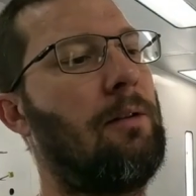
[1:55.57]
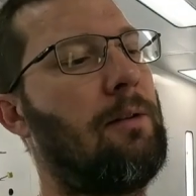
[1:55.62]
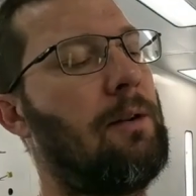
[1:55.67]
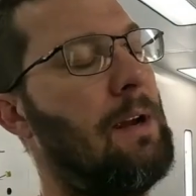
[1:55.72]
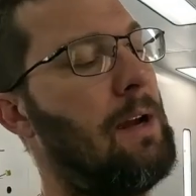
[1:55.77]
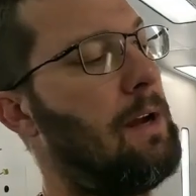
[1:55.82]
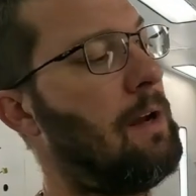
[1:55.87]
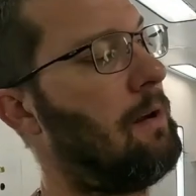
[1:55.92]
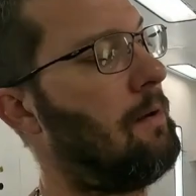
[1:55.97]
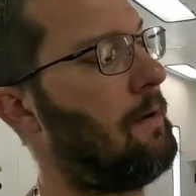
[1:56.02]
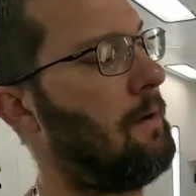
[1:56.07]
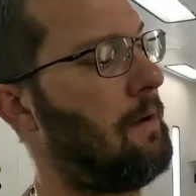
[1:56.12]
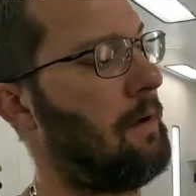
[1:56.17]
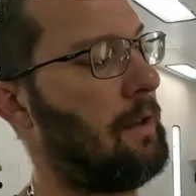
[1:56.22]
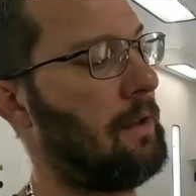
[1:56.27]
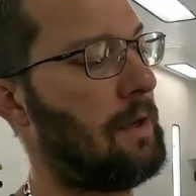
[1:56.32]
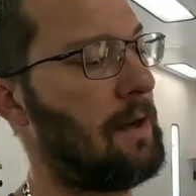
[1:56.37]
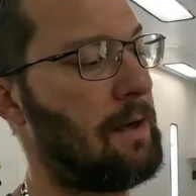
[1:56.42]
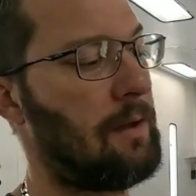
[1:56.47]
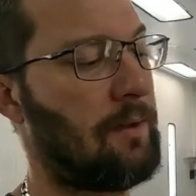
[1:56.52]
Now,
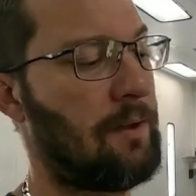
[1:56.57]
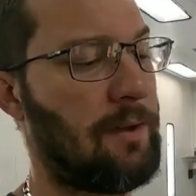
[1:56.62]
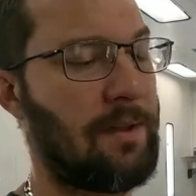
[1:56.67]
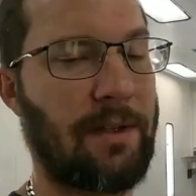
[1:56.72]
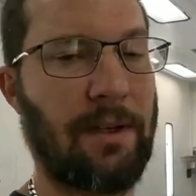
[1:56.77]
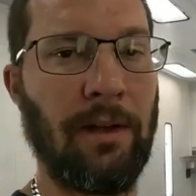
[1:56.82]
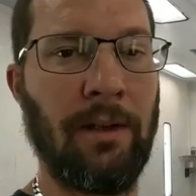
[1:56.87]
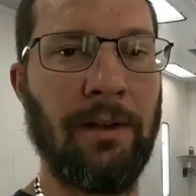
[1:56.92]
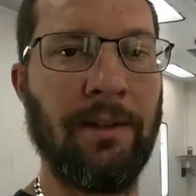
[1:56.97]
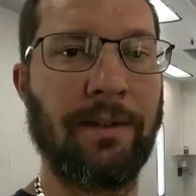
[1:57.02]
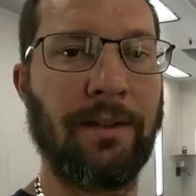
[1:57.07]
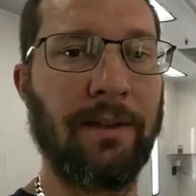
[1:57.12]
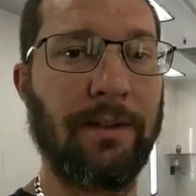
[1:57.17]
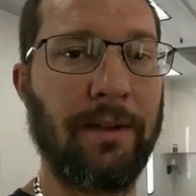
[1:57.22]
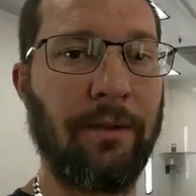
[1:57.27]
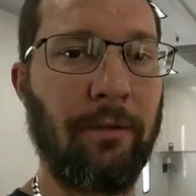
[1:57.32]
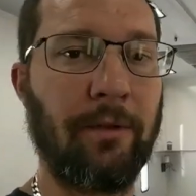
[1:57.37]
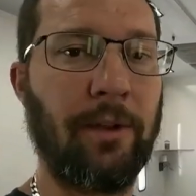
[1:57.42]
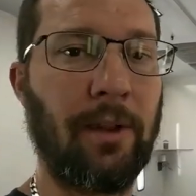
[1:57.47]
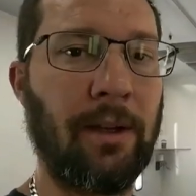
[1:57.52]
I like these guns because
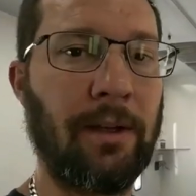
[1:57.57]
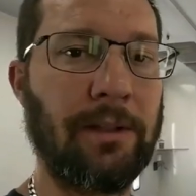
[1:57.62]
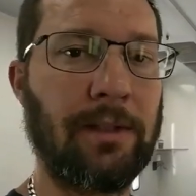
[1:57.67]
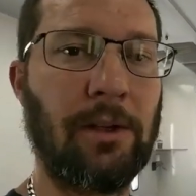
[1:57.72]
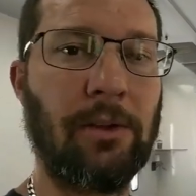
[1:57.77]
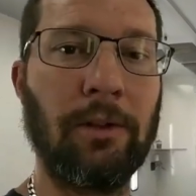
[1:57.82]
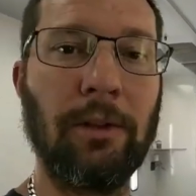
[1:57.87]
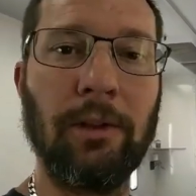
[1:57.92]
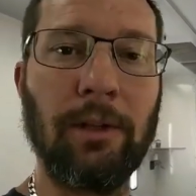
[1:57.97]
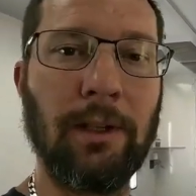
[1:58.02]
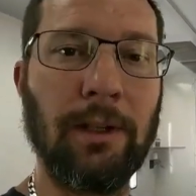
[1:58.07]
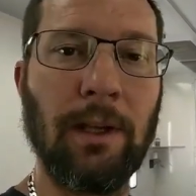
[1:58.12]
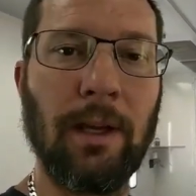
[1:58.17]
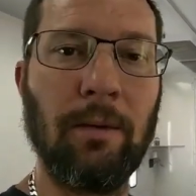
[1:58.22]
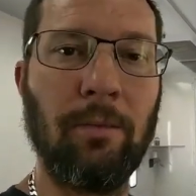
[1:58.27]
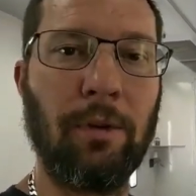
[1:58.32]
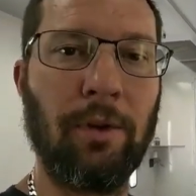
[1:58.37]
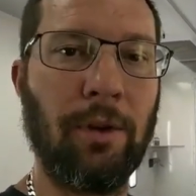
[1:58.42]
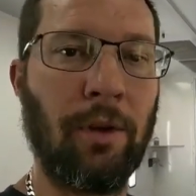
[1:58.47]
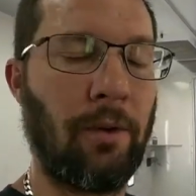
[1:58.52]
everything's clearly
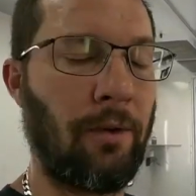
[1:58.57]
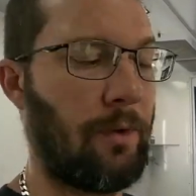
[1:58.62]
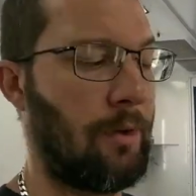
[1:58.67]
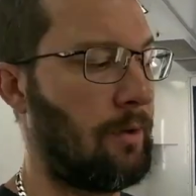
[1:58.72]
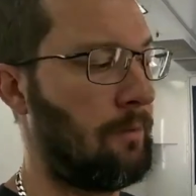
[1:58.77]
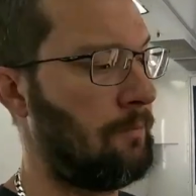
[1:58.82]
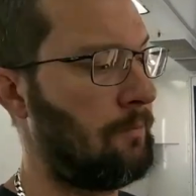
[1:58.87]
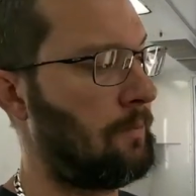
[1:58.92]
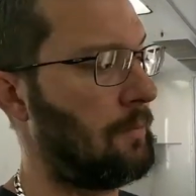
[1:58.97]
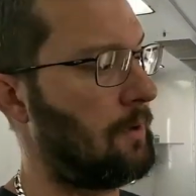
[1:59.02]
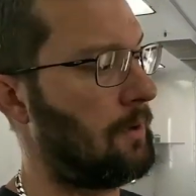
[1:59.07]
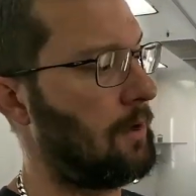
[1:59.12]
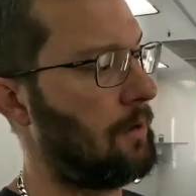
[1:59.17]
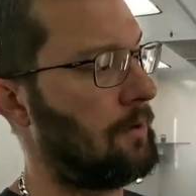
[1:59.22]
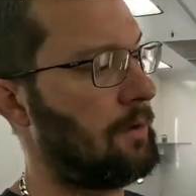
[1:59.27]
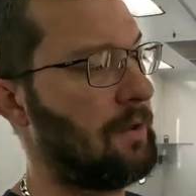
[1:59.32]
labeled on them.